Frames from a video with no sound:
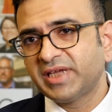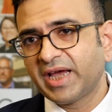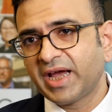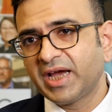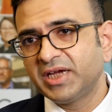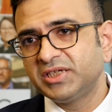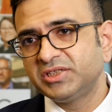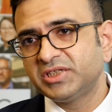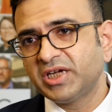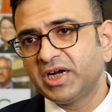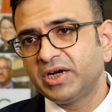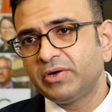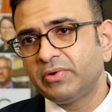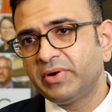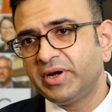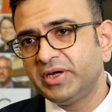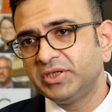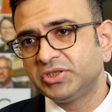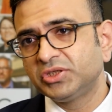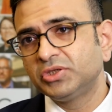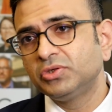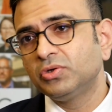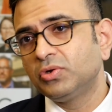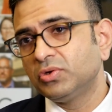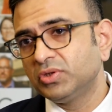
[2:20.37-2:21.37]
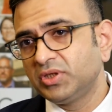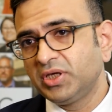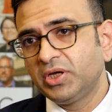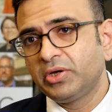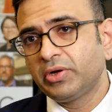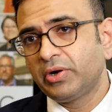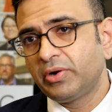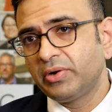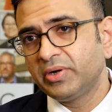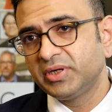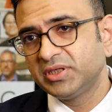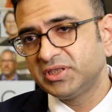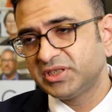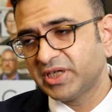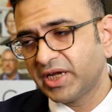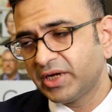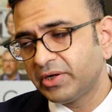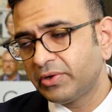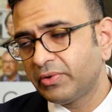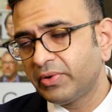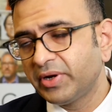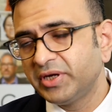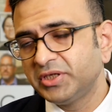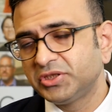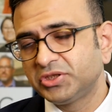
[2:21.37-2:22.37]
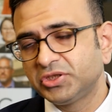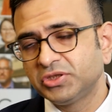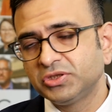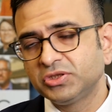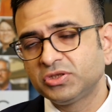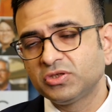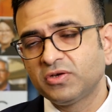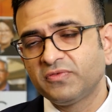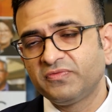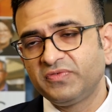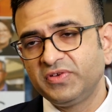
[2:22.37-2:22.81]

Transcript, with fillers: second generation, or the current generations